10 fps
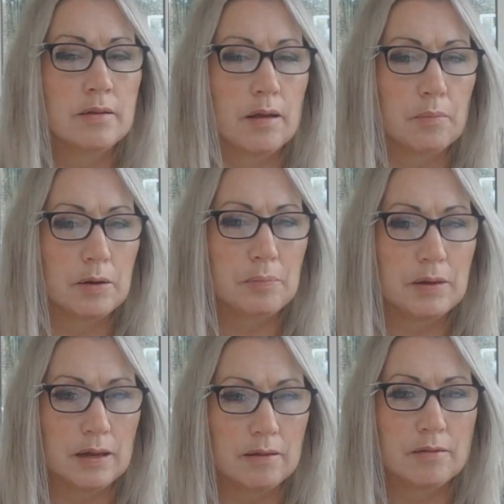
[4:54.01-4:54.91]
that might
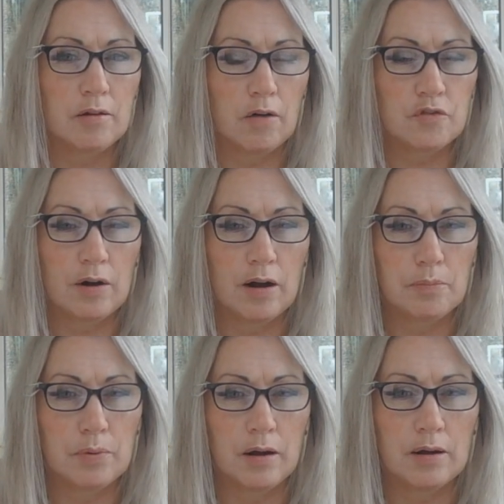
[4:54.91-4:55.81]
be in soft or
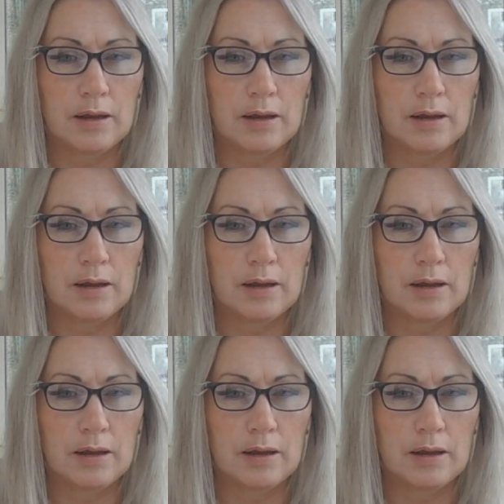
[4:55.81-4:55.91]
hard plaque